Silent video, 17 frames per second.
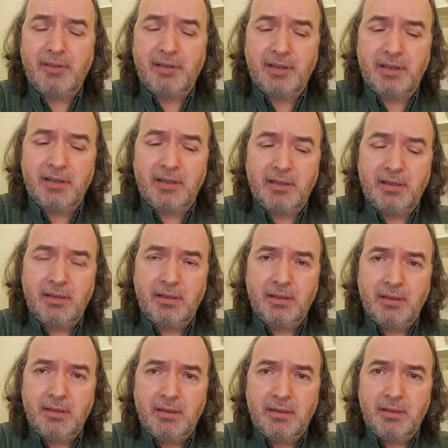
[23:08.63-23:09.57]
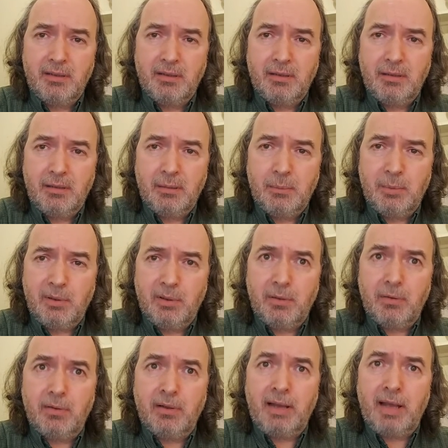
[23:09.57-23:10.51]
her with a
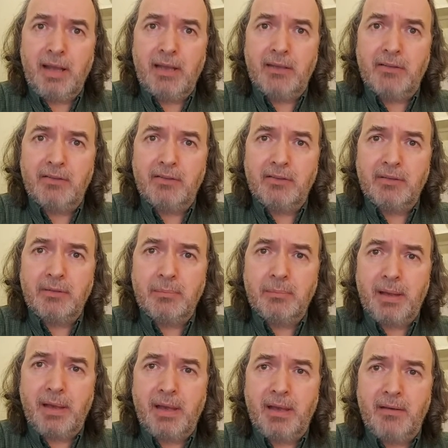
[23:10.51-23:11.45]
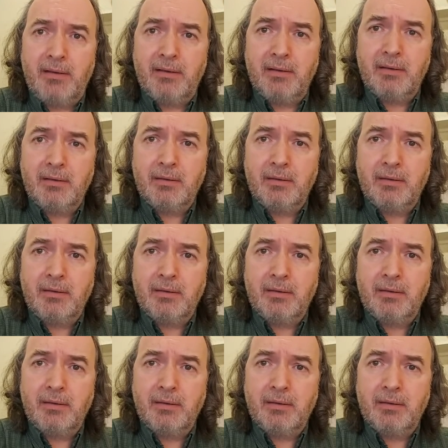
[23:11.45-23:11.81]
good night bad.